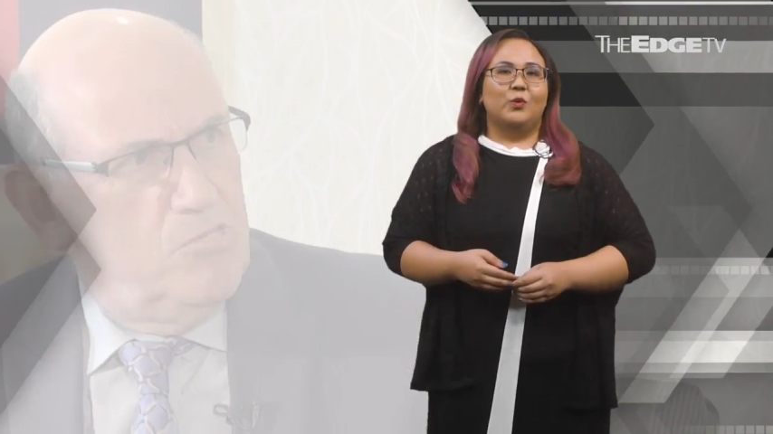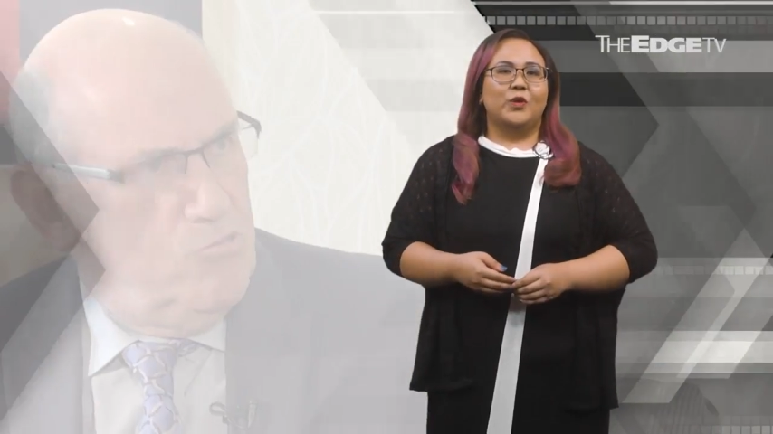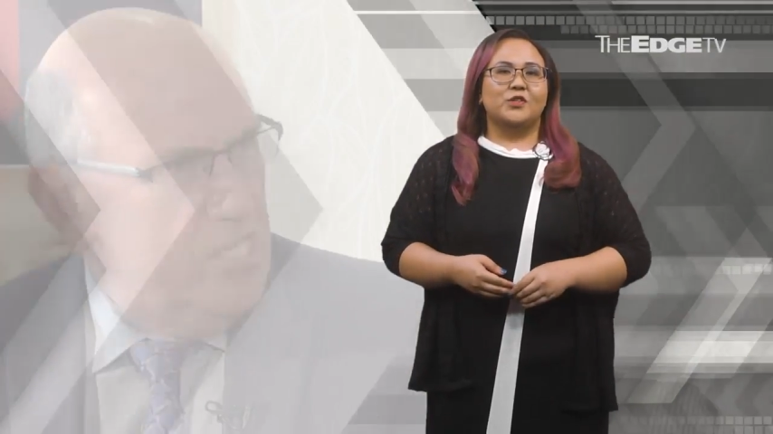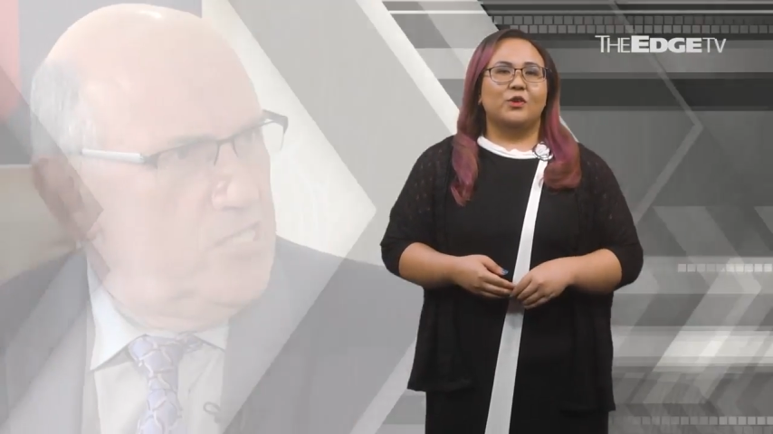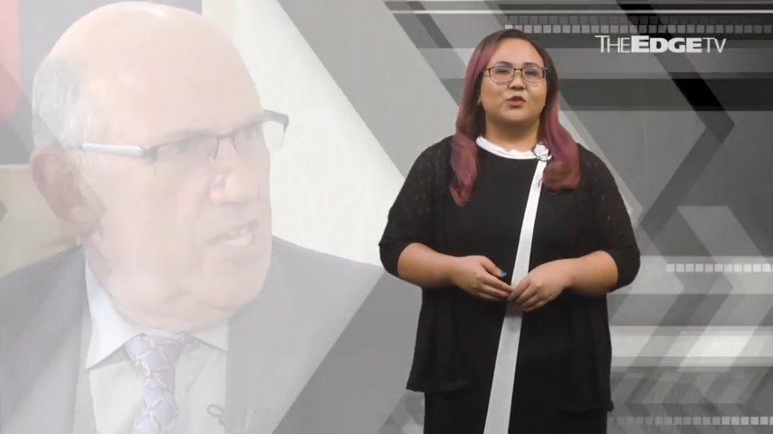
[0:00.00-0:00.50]

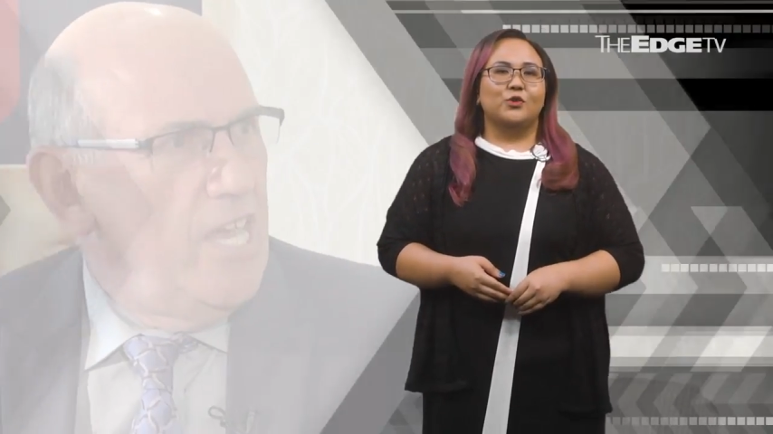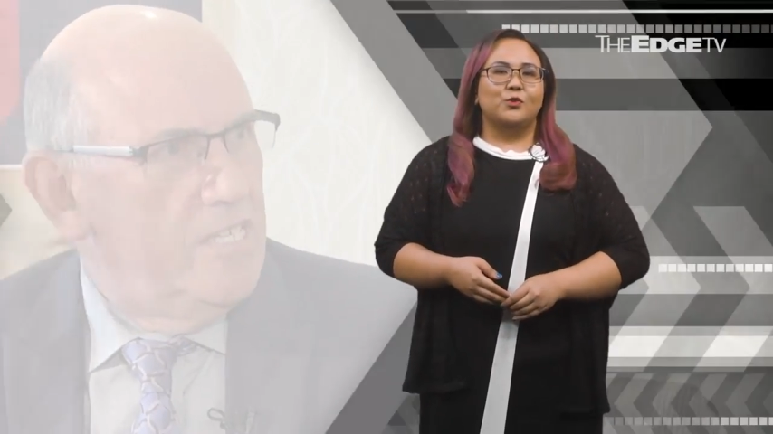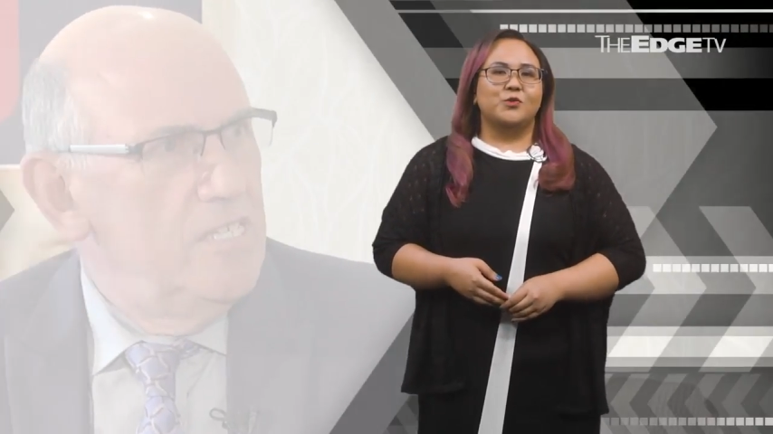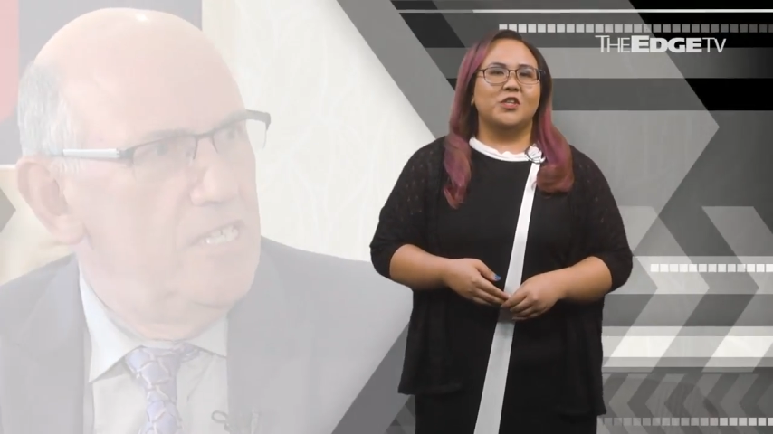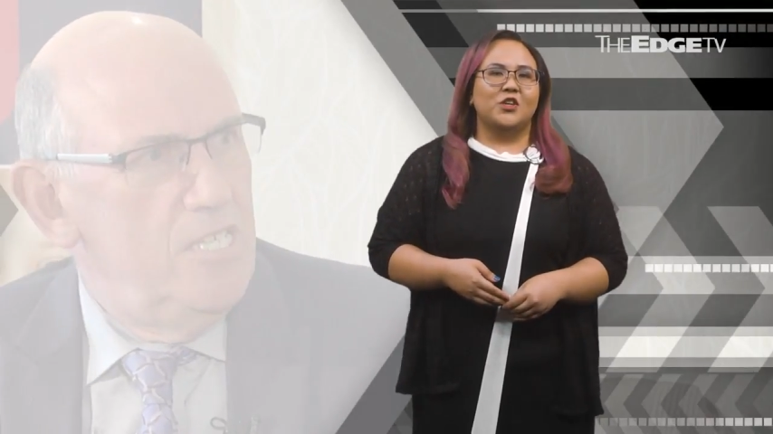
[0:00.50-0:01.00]
We talked to
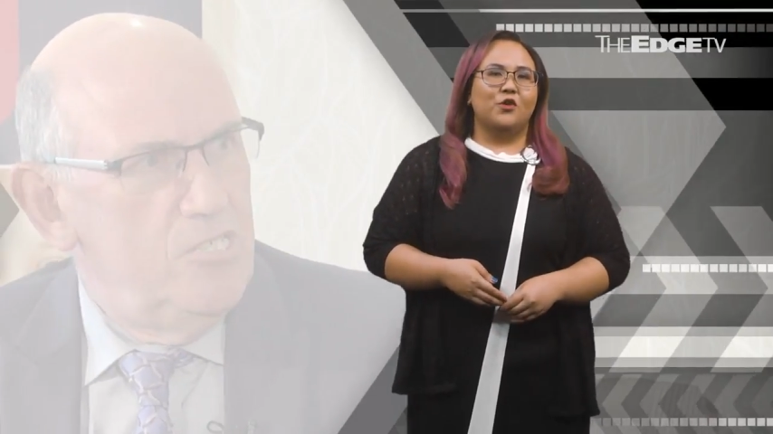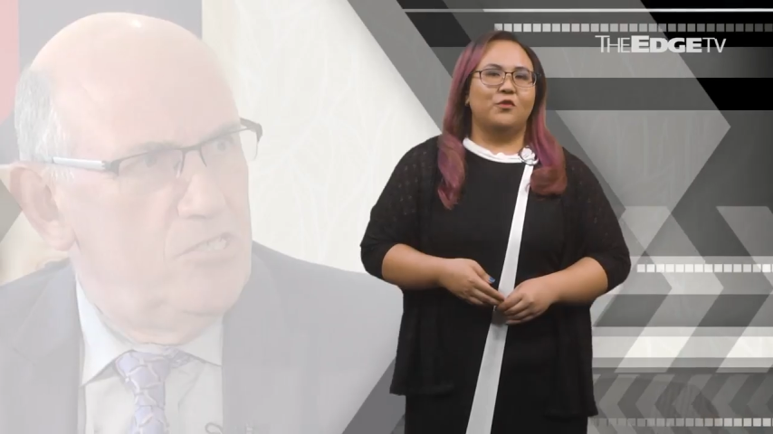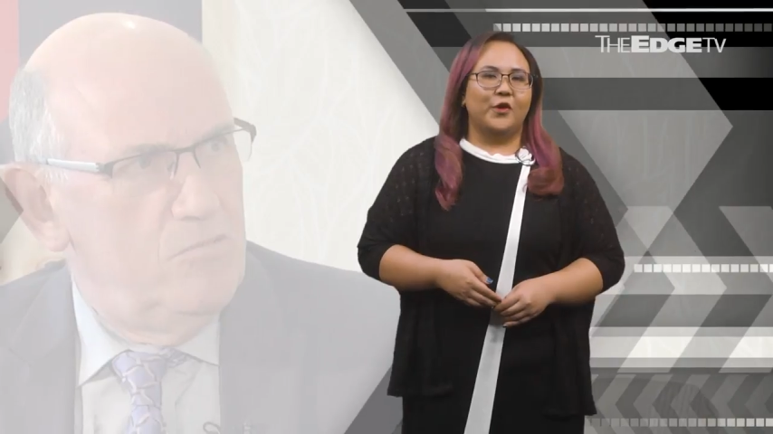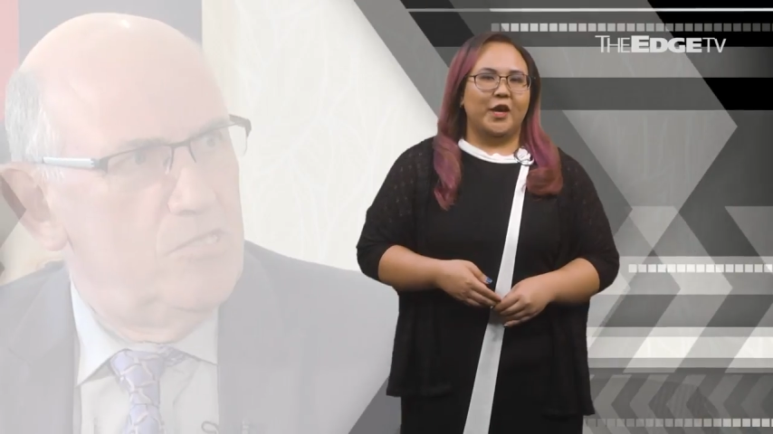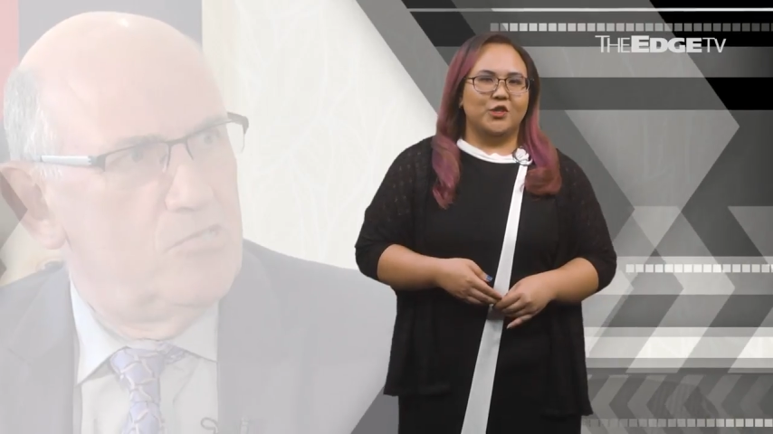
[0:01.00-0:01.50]
Group C E O
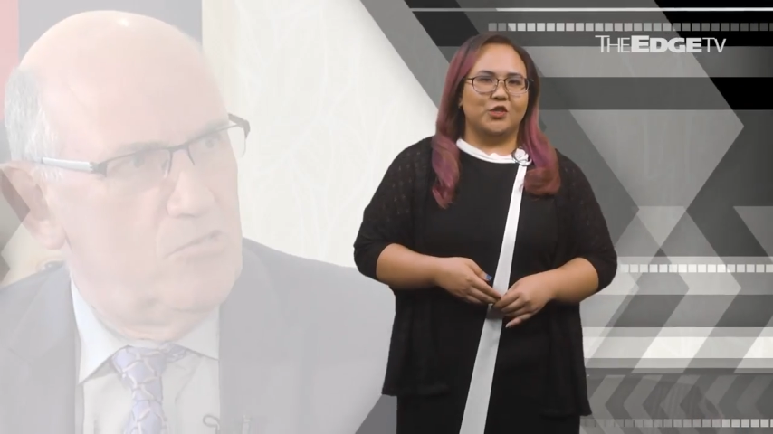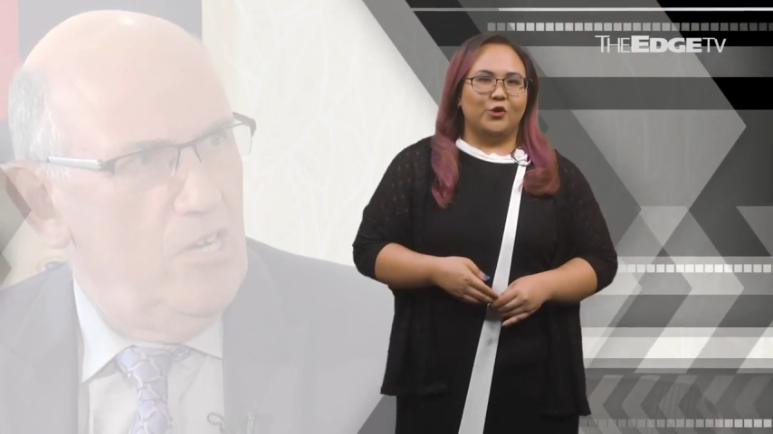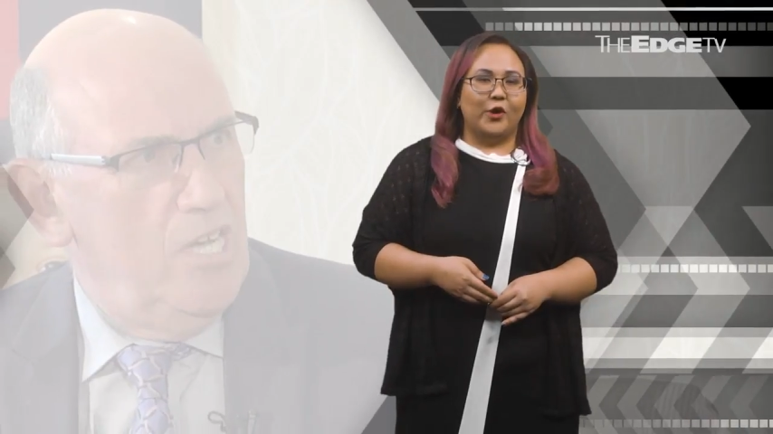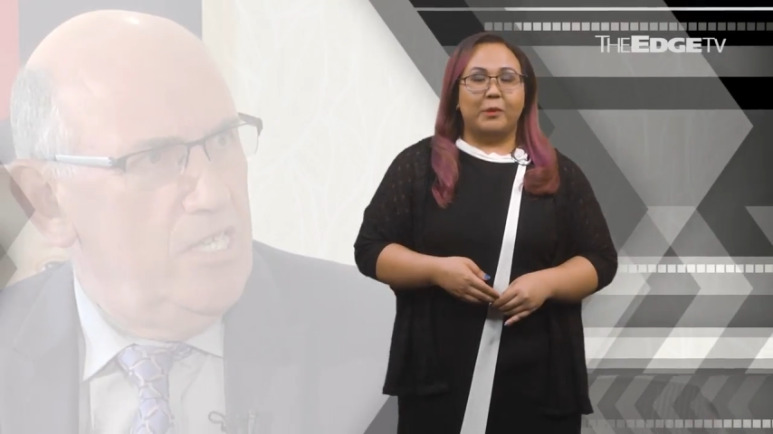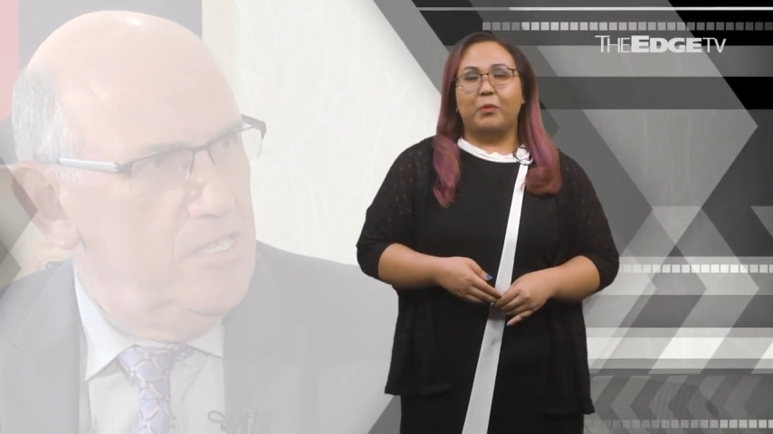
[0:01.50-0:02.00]
for Asia,
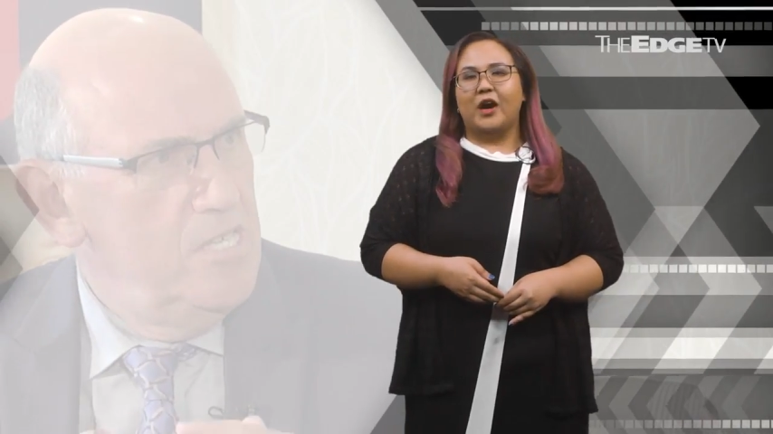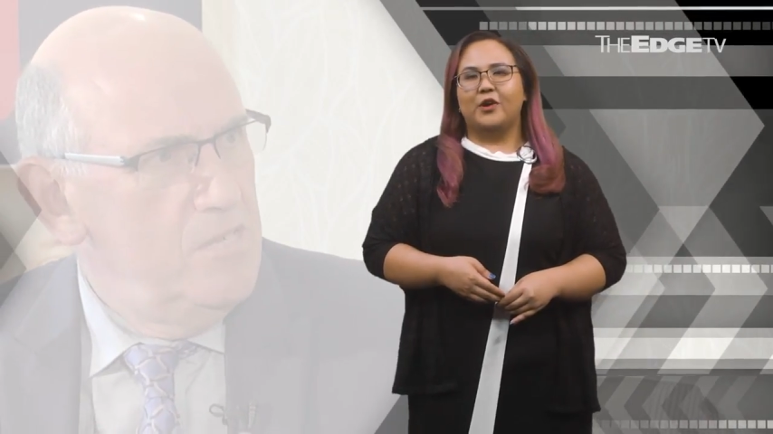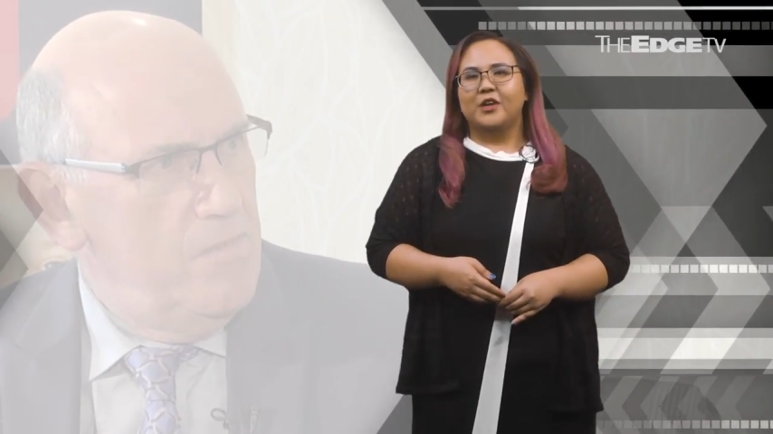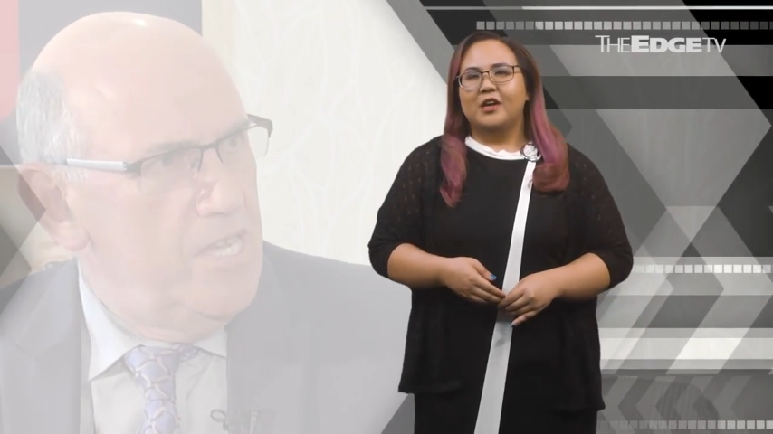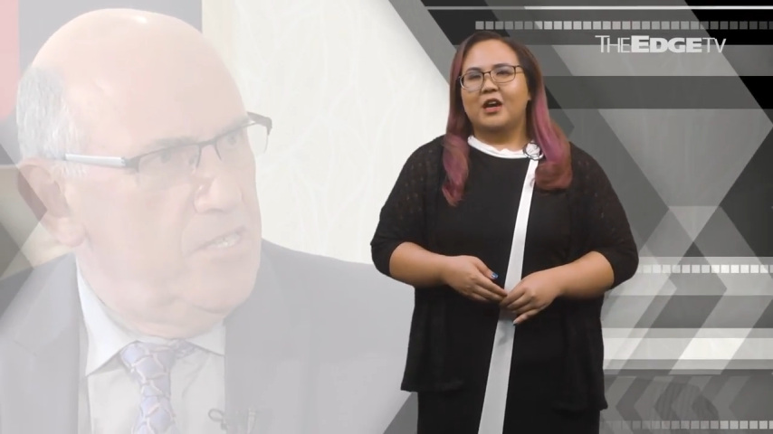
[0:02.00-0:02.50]
Greg Brown,